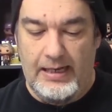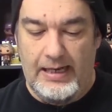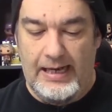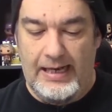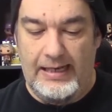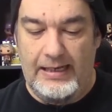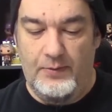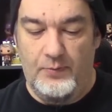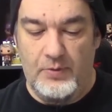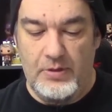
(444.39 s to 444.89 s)

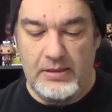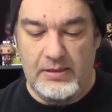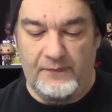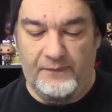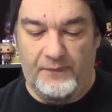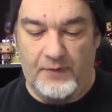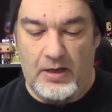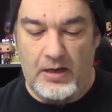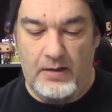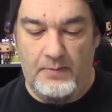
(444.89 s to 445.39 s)
And it was
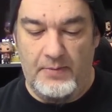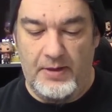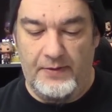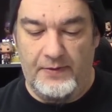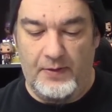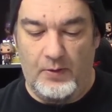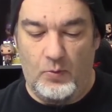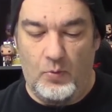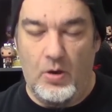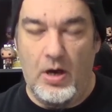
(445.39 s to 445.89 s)
from
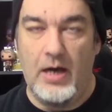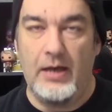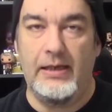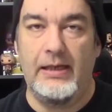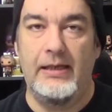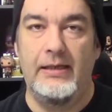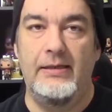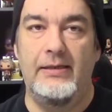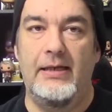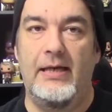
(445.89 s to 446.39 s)
the
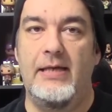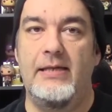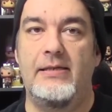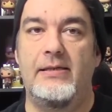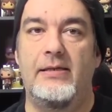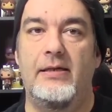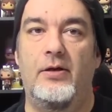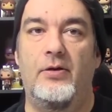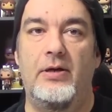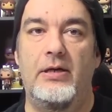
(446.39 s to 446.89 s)
Walking Dead
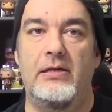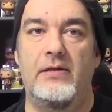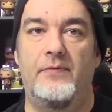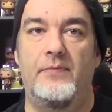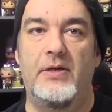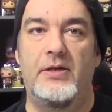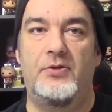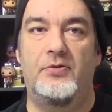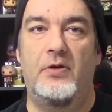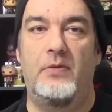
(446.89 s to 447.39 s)
series of
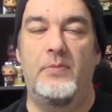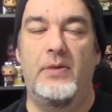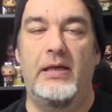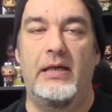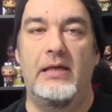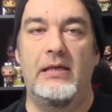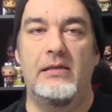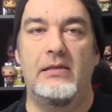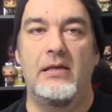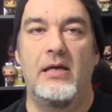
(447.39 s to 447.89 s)
Mystery
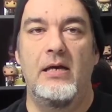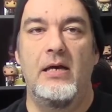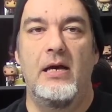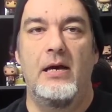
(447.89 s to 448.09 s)
Minis,